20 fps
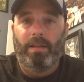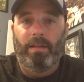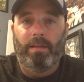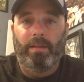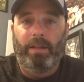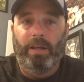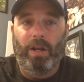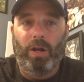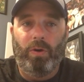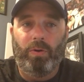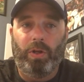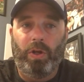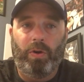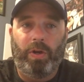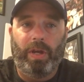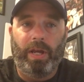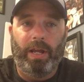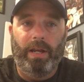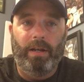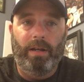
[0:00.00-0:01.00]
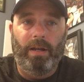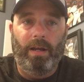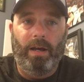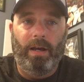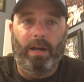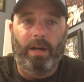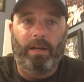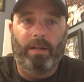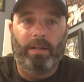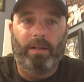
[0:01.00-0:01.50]
you know you can
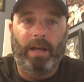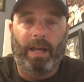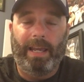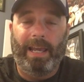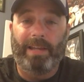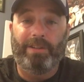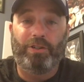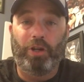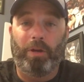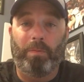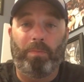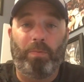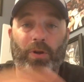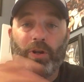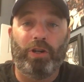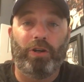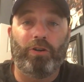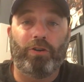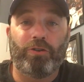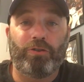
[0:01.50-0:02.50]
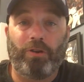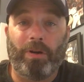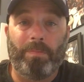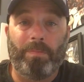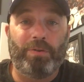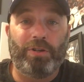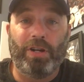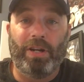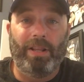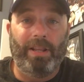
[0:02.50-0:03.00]
uh, i guess you could put in your
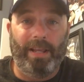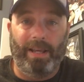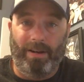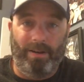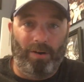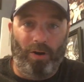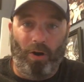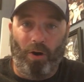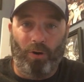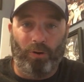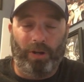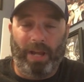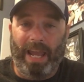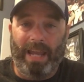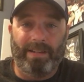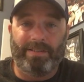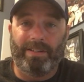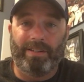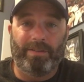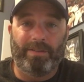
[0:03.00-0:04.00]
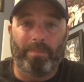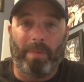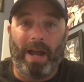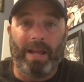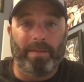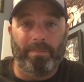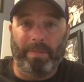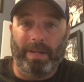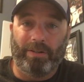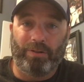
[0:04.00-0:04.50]
description that all cases
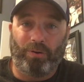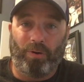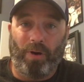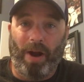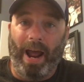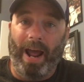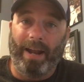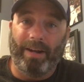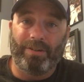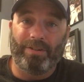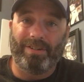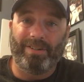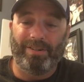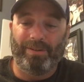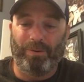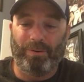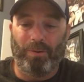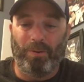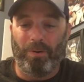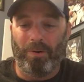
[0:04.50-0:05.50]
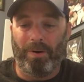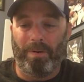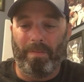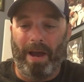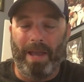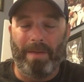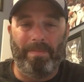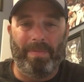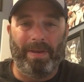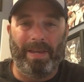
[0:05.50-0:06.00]
might be scratched or
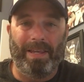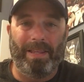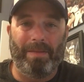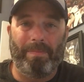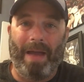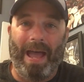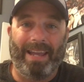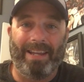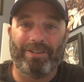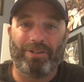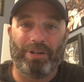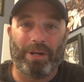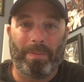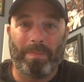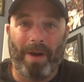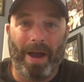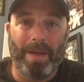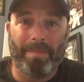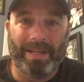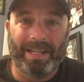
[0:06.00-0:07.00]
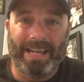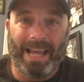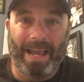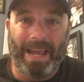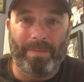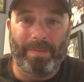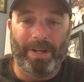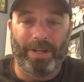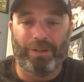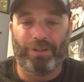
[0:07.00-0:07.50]
might be the packaging might be
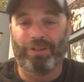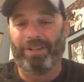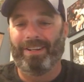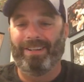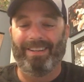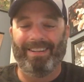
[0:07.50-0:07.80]
damaged